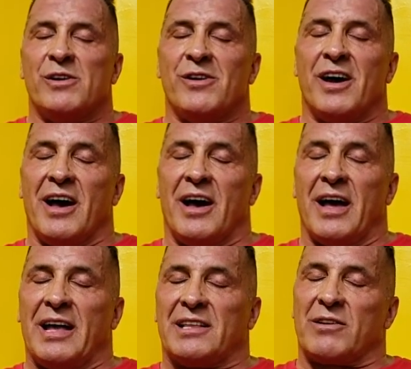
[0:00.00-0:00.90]

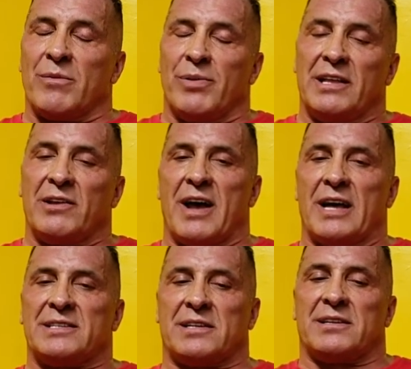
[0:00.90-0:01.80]
yeah, it's complete
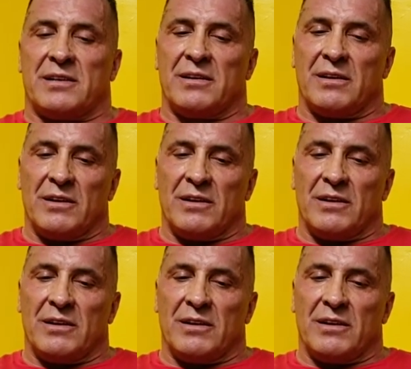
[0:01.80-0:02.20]
rest,